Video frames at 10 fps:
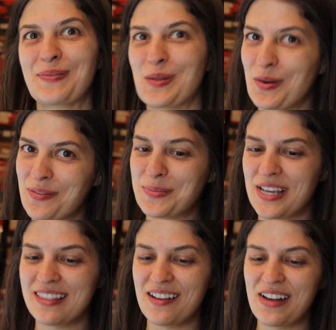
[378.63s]
Don't know if I'm
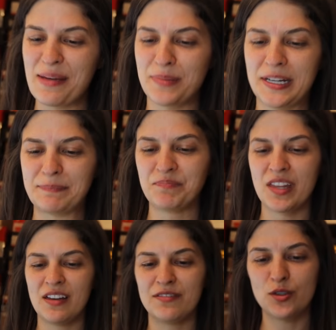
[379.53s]
saying that right, but
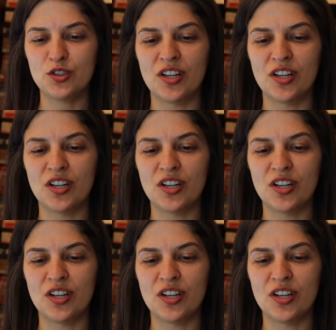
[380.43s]
food